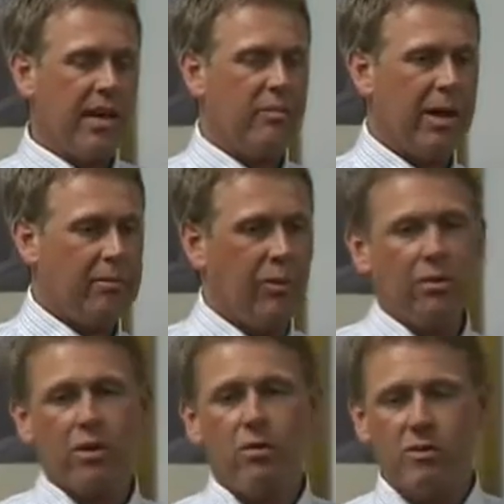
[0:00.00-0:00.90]
Alabama. We
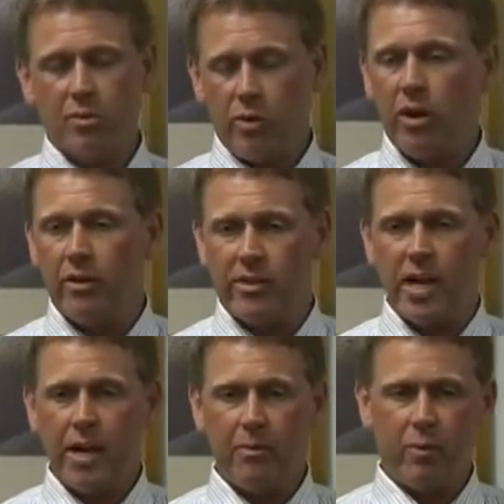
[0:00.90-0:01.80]
were going somewhere all the
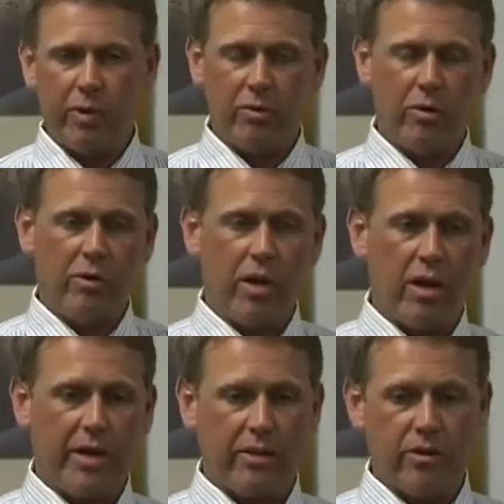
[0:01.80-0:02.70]
time, and we
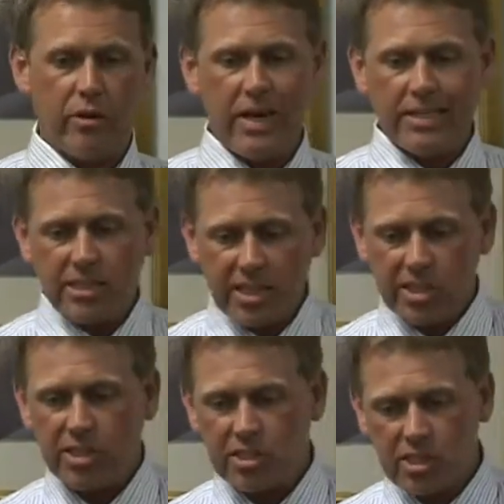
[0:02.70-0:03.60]
were either
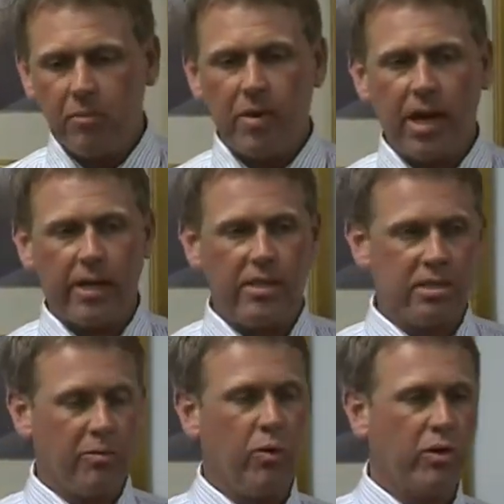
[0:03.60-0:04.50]
teaching somebody,
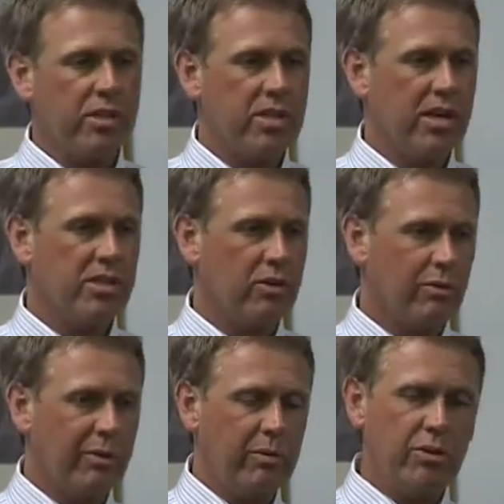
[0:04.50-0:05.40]
some organization,
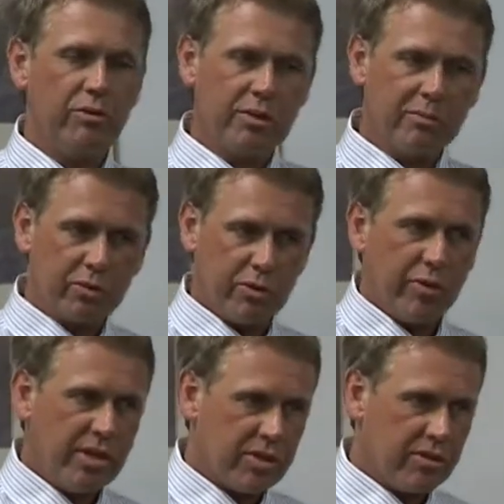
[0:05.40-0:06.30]
or we were doing some sort of
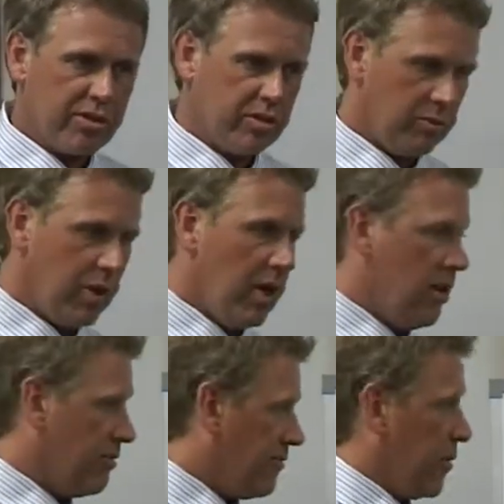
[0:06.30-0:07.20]
research to
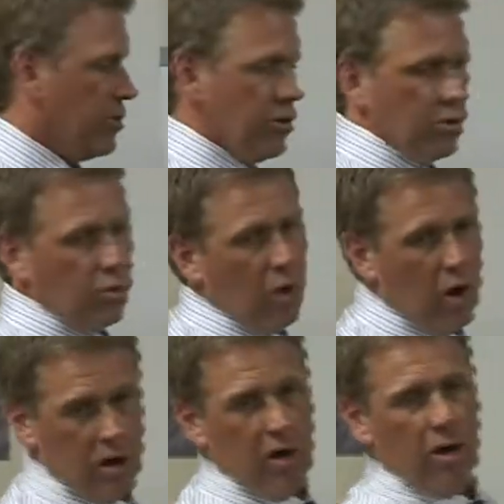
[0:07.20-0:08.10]
further
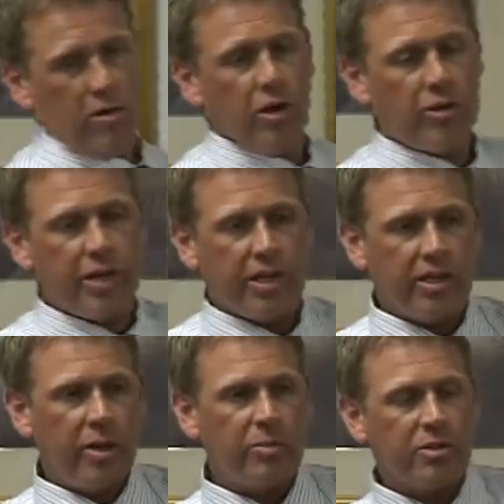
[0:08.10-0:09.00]
our learning in
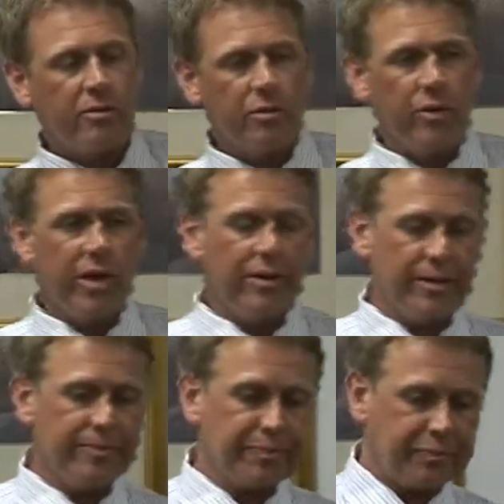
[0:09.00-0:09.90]
the upper cervical
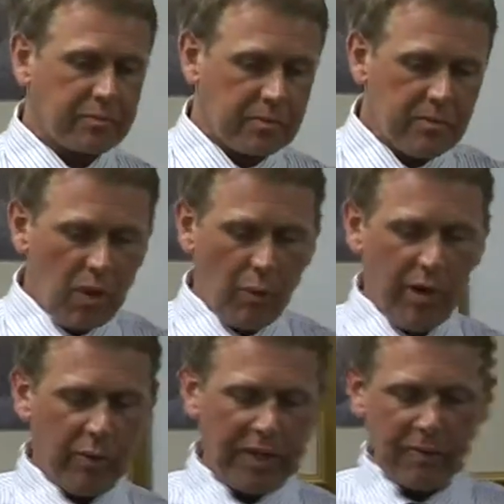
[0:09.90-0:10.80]
area.
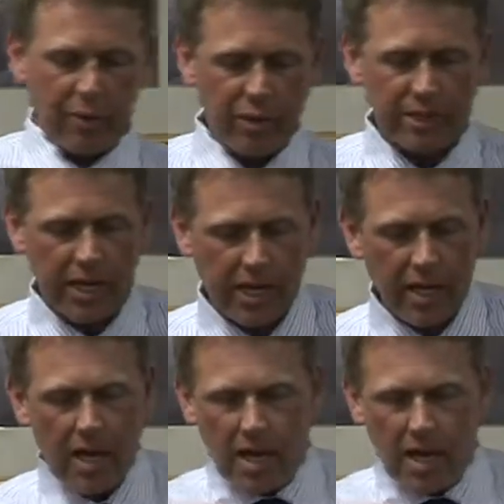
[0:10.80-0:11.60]
Well, anyway, one day